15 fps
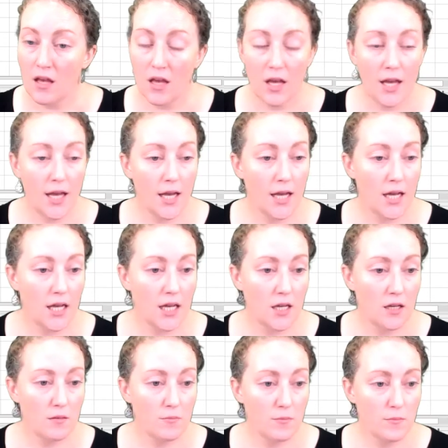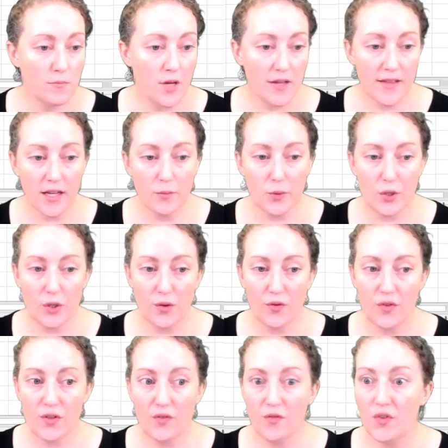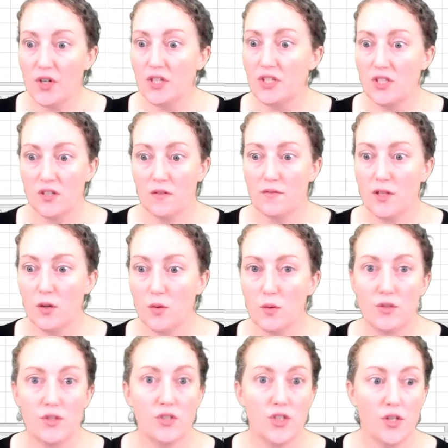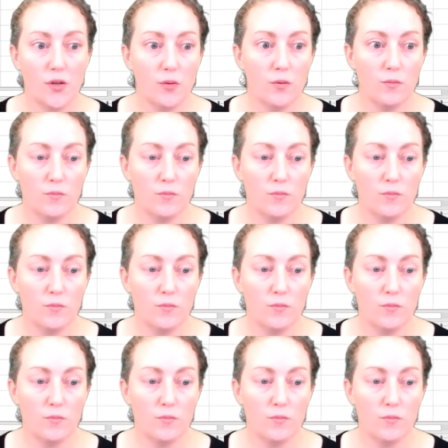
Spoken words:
I think I'm going to go for the first of those two.